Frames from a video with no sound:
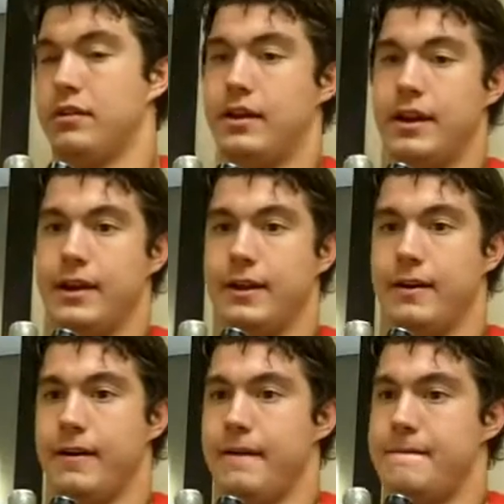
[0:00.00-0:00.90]
and
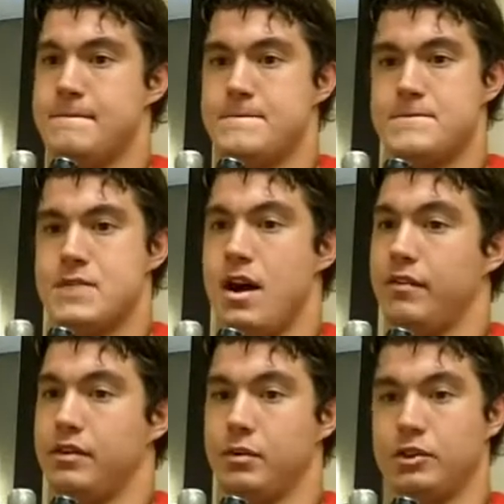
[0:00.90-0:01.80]
uh,
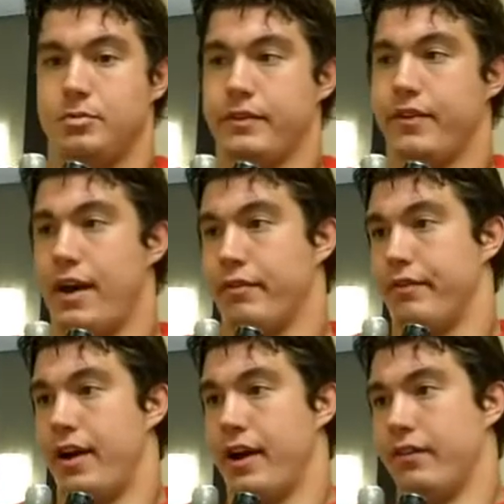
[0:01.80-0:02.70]
obviously we should be five for
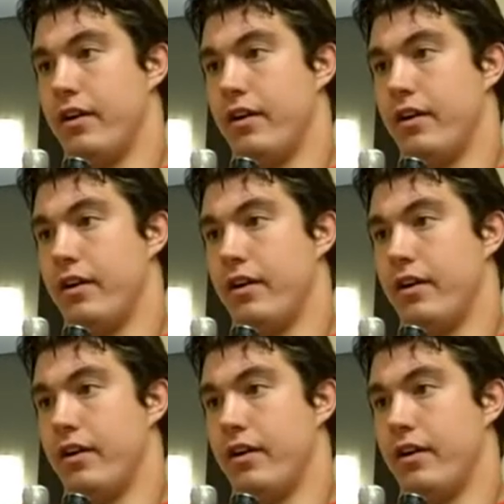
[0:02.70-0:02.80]
five.